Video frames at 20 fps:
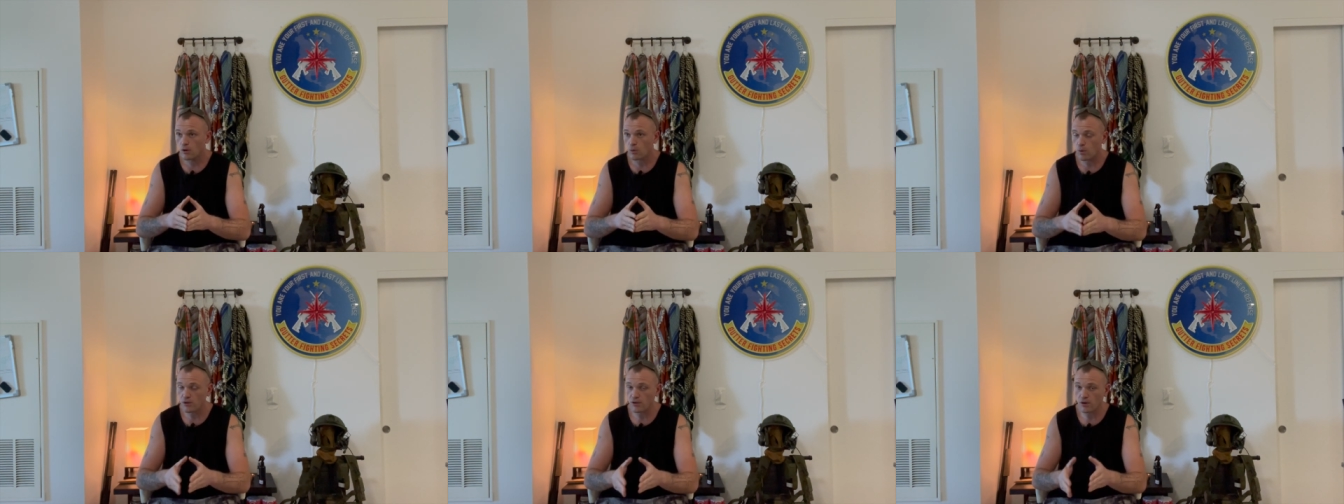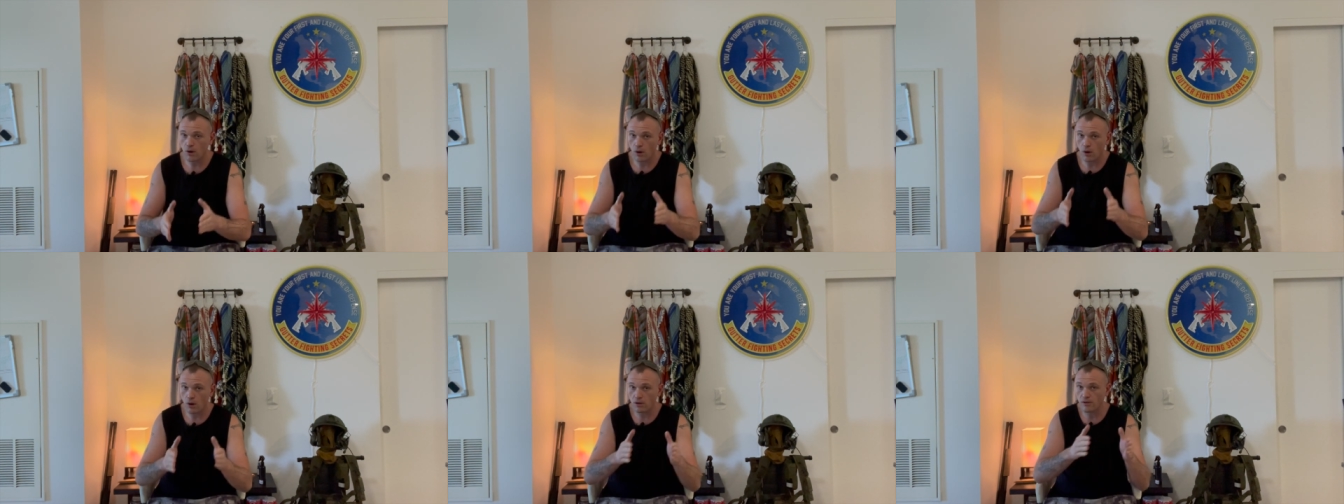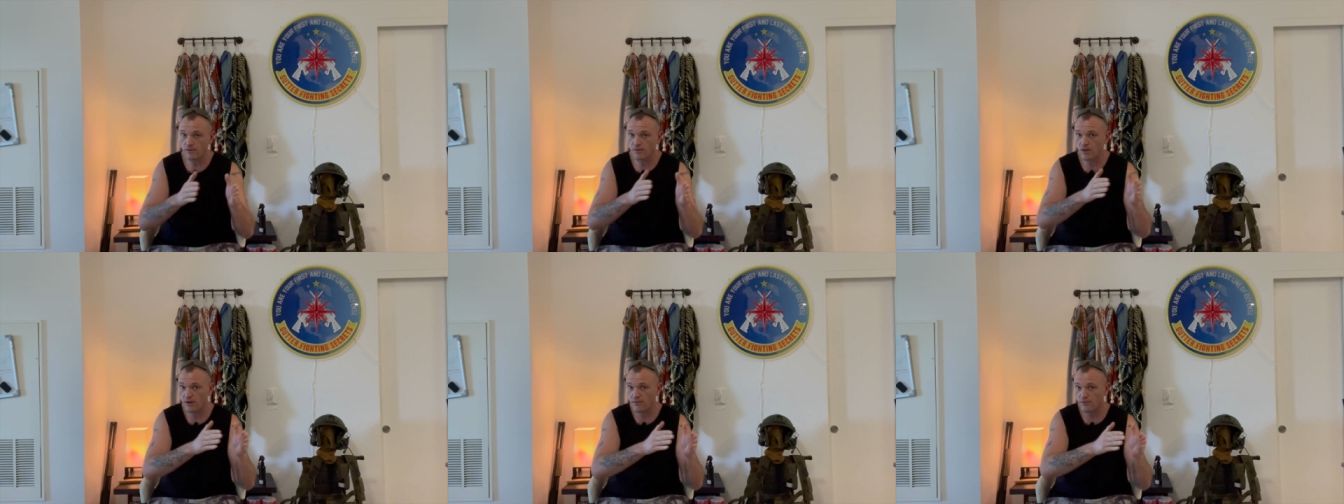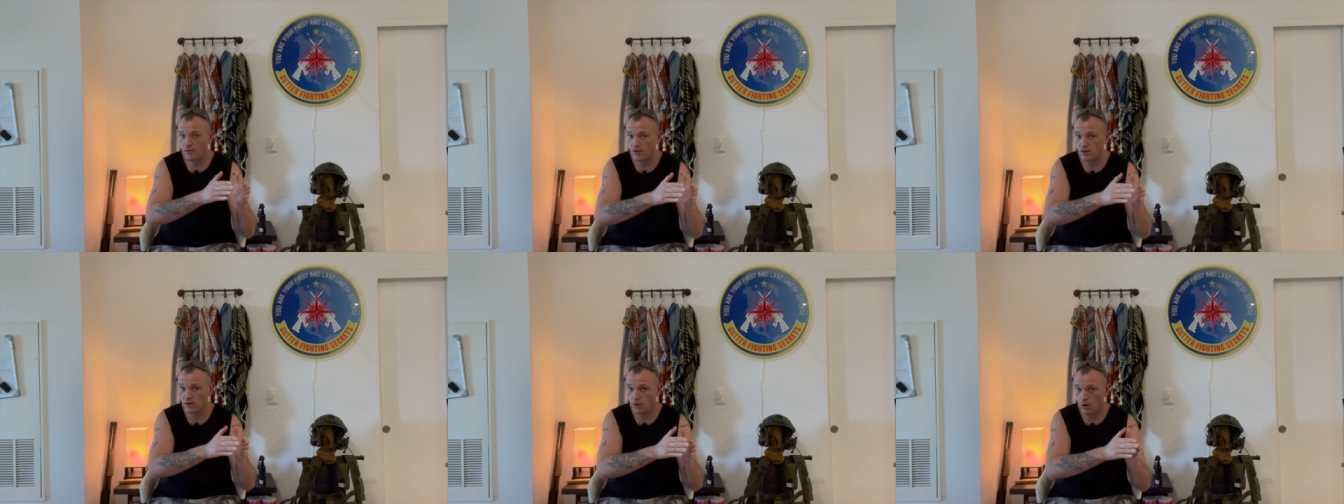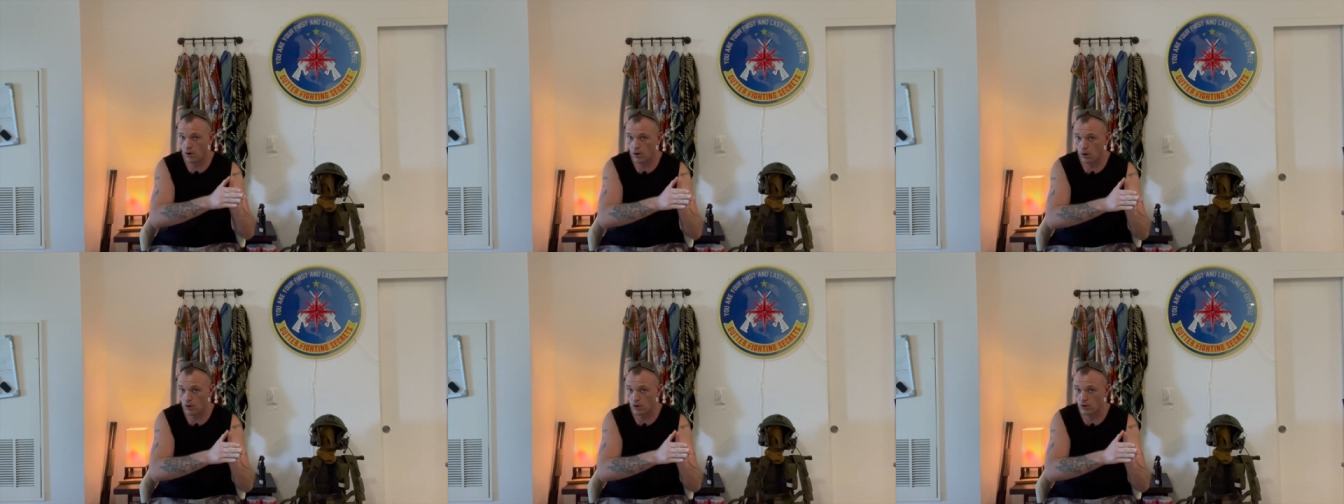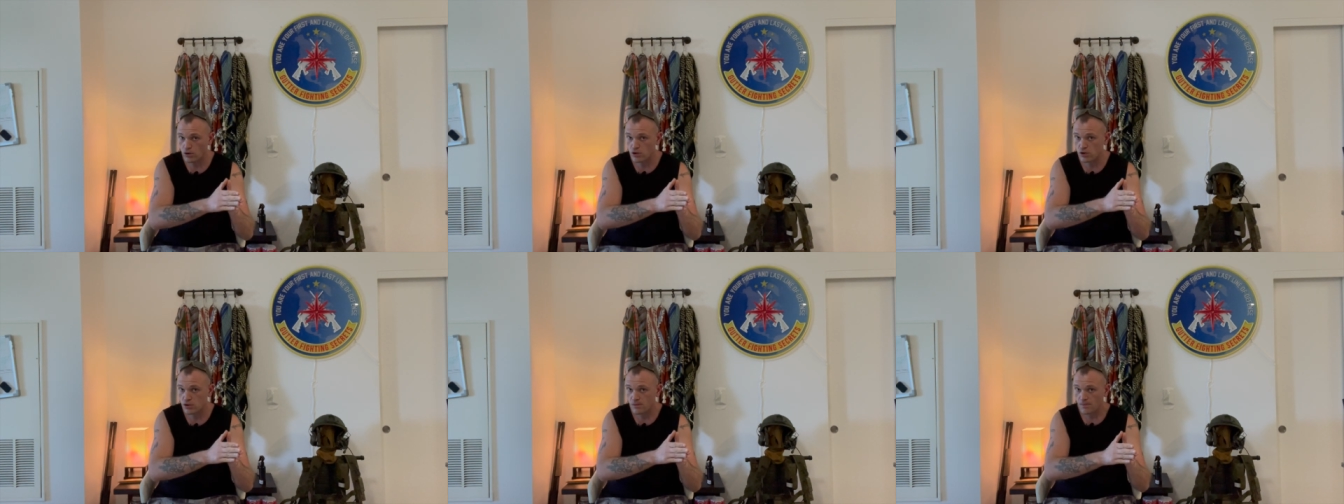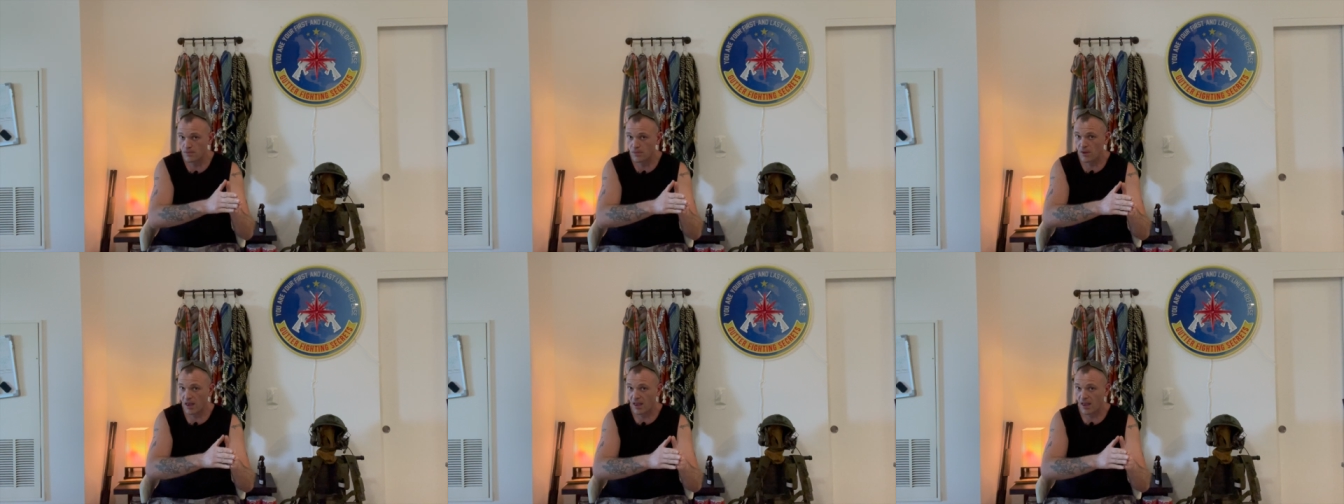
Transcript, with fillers: with all of the different arts